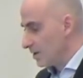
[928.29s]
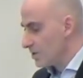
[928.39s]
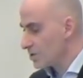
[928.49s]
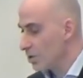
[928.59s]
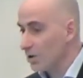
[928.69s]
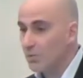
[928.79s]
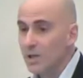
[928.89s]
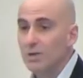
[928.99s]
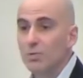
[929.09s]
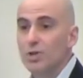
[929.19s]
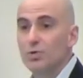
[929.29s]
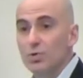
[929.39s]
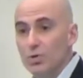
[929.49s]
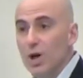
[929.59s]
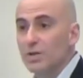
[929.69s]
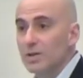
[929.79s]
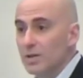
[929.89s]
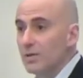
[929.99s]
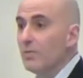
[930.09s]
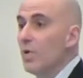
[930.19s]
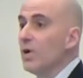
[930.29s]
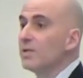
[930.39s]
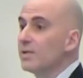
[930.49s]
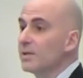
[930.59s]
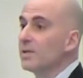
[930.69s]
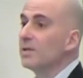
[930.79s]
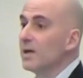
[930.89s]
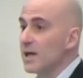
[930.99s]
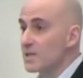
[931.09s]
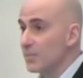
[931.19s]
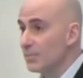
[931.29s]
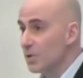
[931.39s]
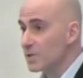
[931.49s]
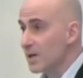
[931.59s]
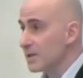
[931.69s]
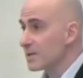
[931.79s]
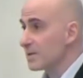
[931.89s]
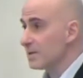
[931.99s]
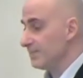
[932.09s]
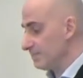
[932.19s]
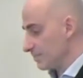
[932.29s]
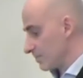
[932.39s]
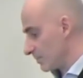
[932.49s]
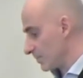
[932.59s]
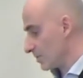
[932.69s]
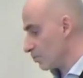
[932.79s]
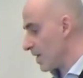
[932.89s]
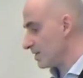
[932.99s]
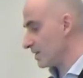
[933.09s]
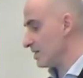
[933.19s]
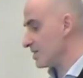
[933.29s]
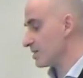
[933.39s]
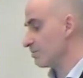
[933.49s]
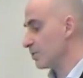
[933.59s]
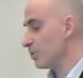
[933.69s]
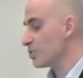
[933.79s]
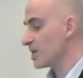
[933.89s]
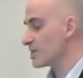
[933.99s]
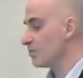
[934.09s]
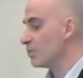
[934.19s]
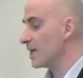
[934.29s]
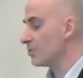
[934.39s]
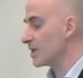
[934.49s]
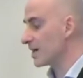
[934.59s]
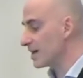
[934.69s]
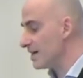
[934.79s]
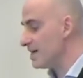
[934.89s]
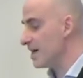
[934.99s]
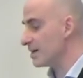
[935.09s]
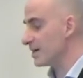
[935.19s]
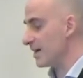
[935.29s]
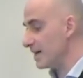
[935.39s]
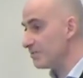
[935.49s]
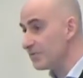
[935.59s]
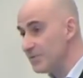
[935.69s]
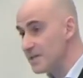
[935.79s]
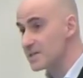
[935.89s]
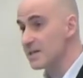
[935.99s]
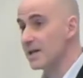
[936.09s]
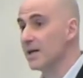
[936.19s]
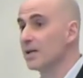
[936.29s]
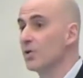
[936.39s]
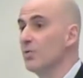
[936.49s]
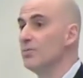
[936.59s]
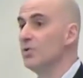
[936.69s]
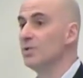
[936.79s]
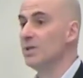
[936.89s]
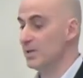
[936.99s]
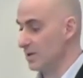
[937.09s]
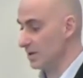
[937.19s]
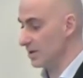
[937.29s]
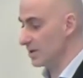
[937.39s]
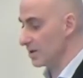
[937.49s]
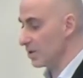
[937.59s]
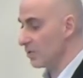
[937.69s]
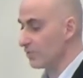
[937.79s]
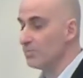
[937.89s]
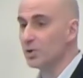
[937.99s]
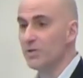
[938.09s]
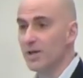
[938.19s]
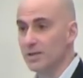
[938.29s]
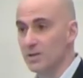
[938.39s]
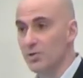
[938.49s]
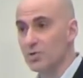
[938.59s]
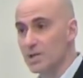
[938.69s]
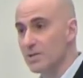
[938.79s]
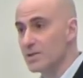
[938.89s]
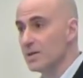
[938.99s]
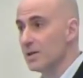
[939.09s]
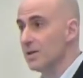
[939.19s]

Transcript: So what we do not want as proposals, one is proposals without a clear and physical community uh, of motivated users.